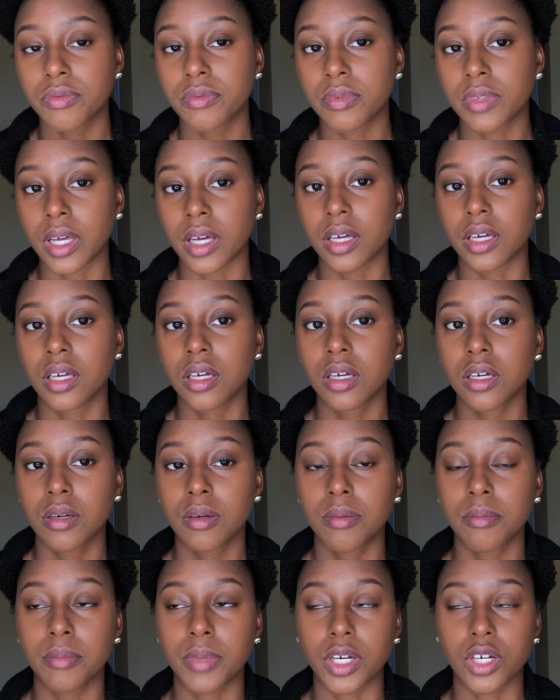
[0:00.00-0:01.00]
like
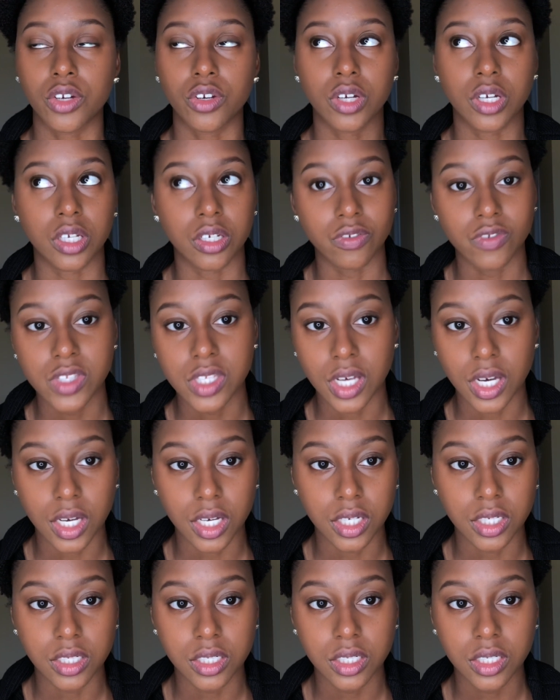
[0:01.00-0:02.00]
my creative
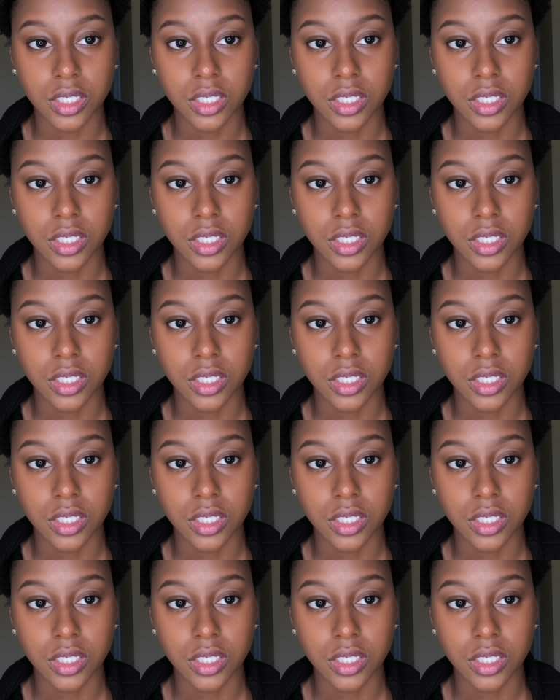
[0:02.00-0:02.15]
side